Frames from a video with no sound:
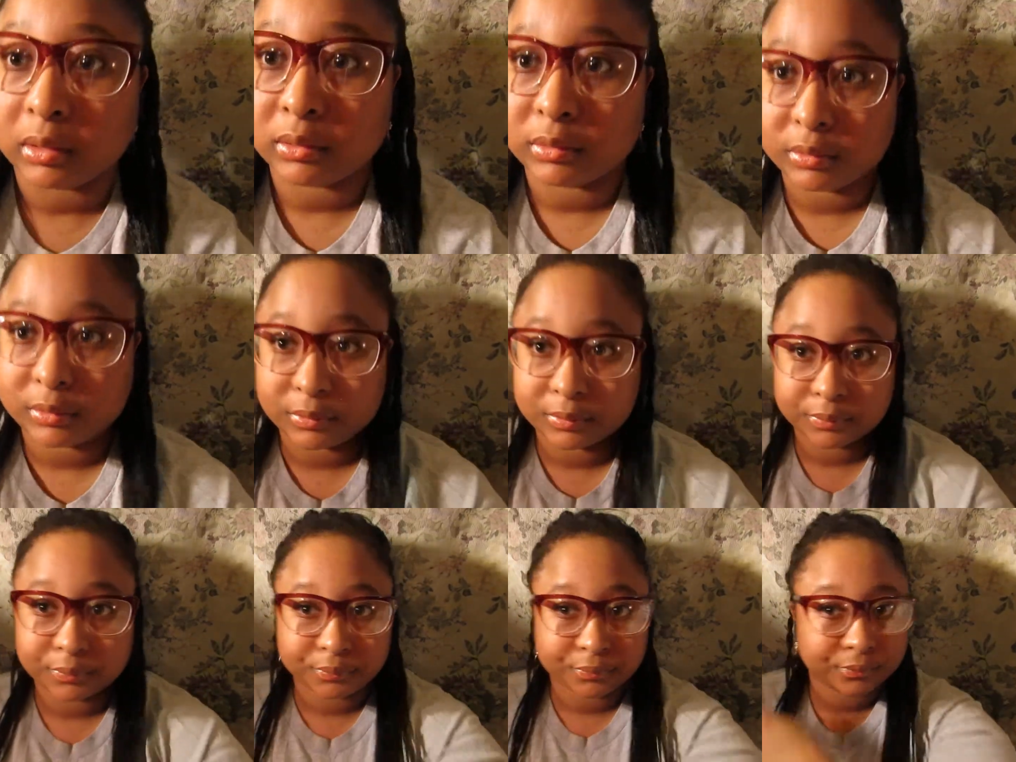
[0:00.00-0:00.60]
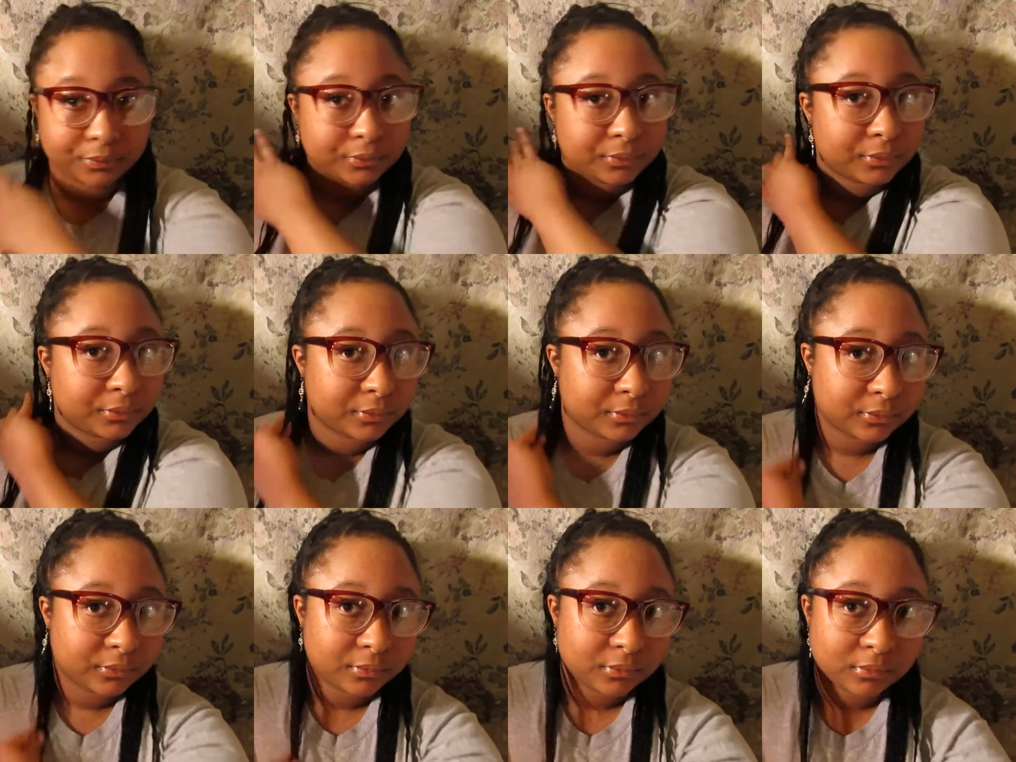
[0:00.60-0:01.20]
gosh.
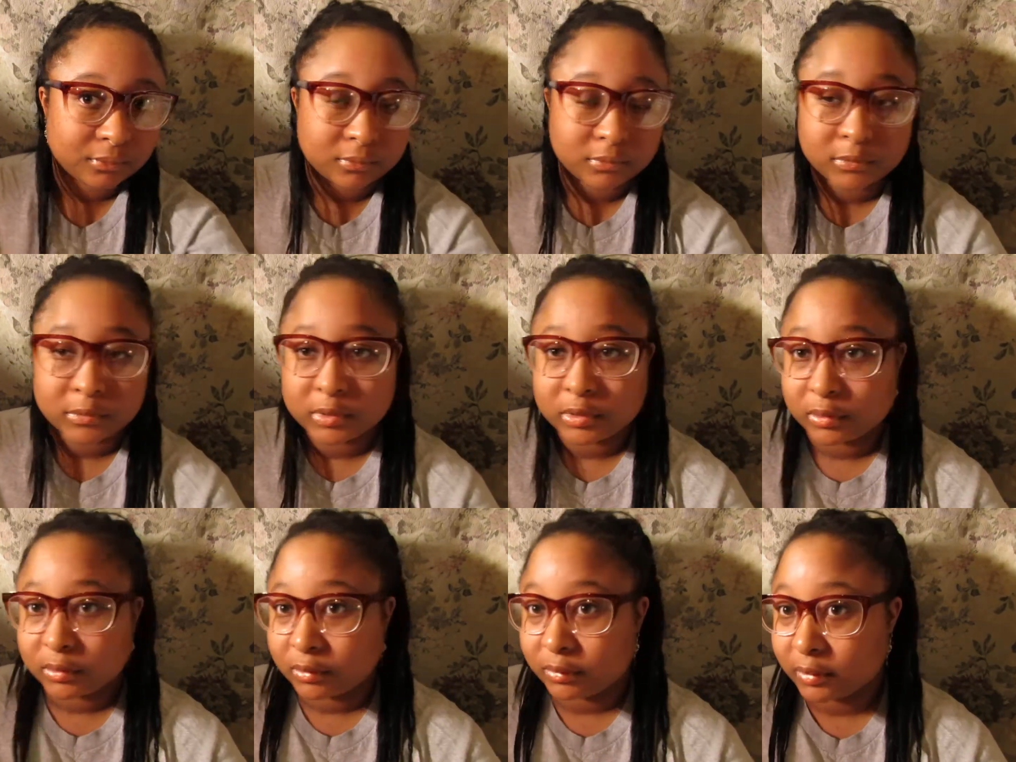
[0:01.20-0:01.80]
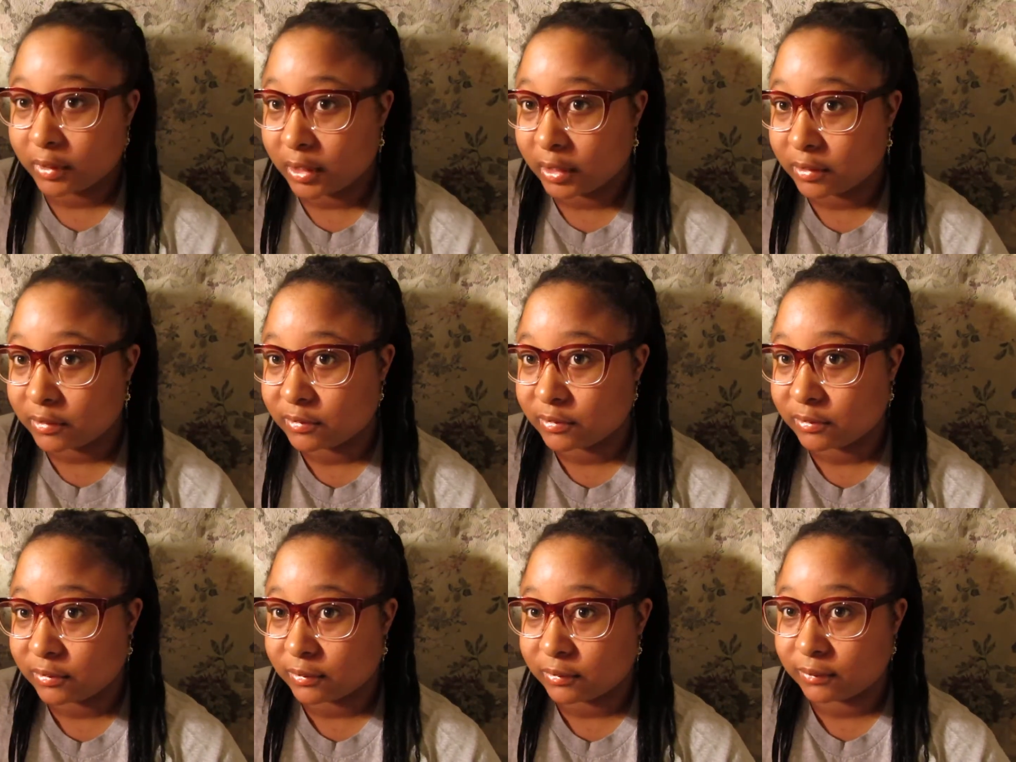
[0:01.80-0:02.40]
Okay,
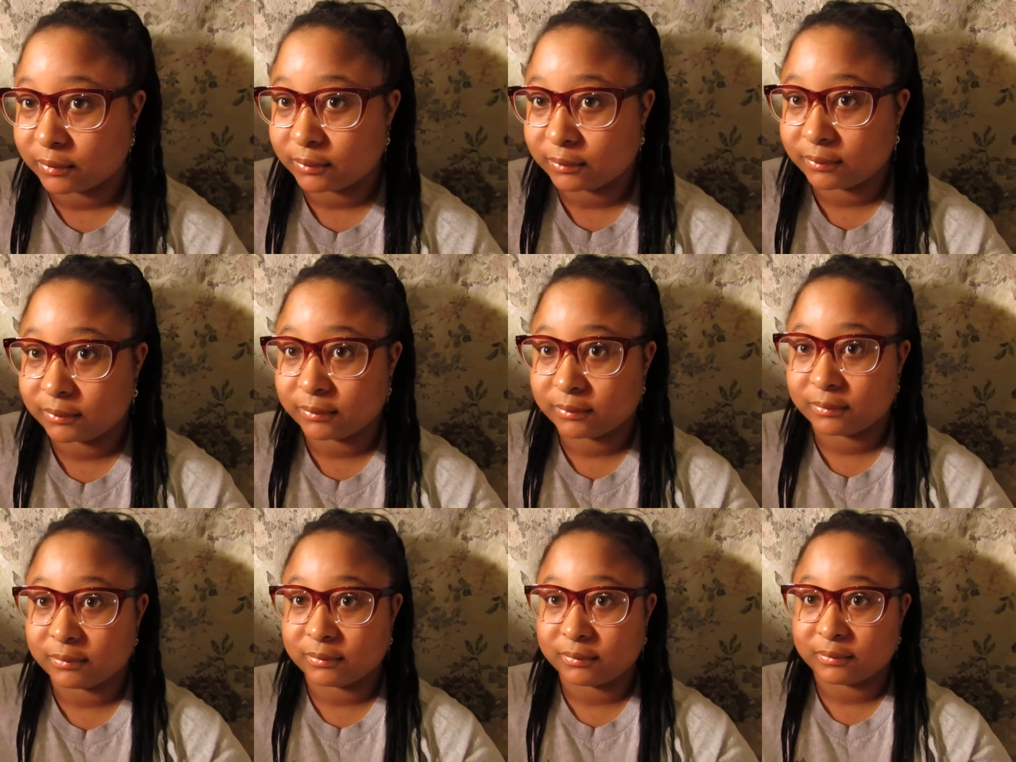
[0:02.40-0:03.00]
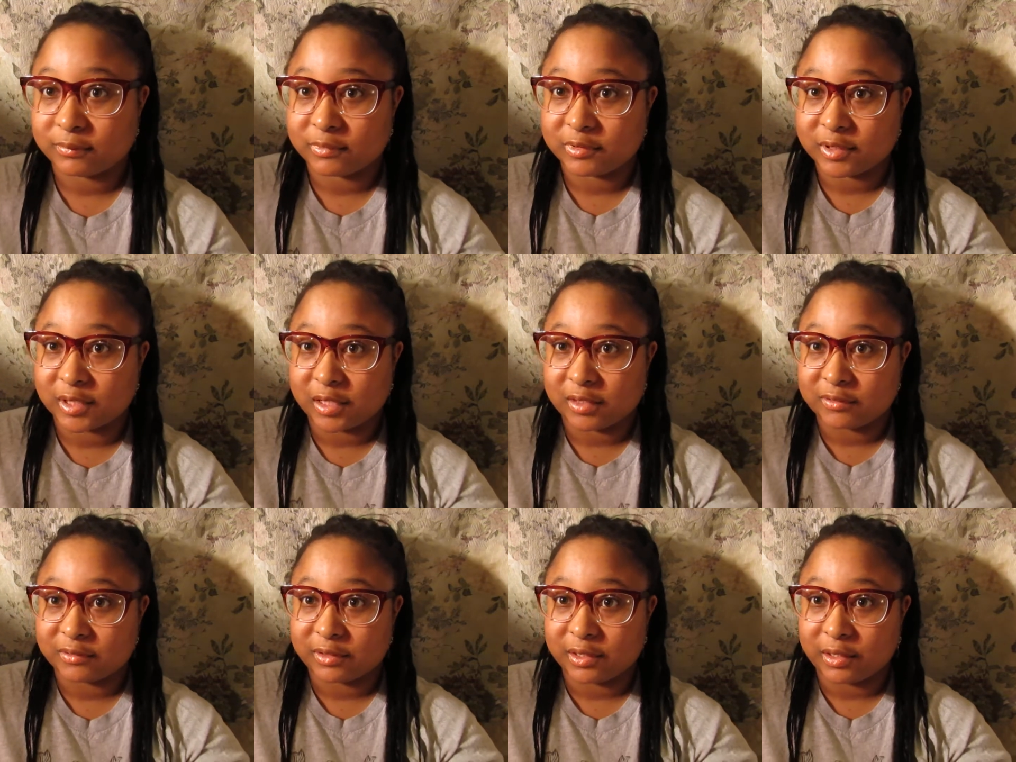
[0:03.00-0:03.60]
so this
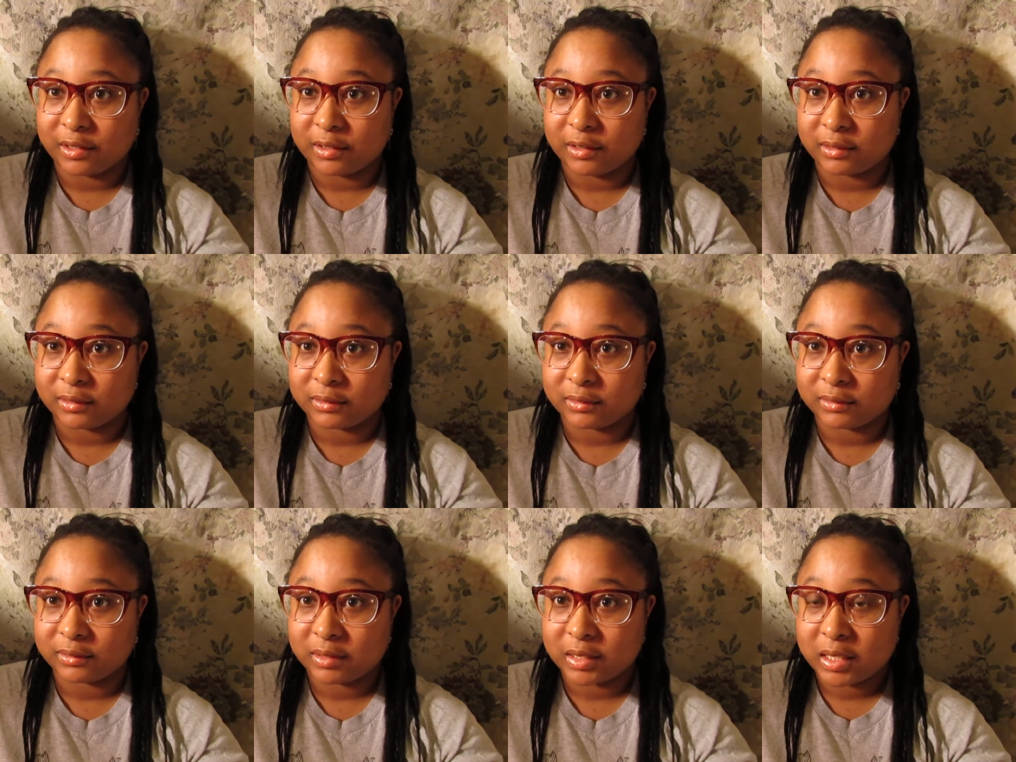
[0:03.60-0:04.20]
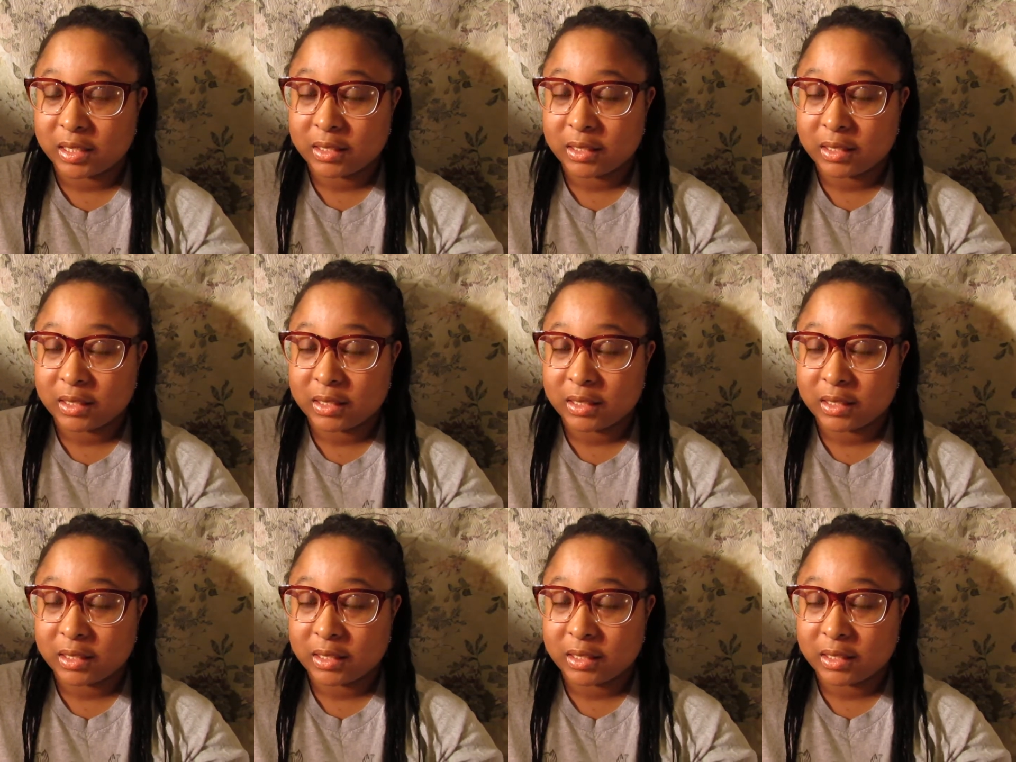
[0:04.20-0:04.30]
couch, Guyana.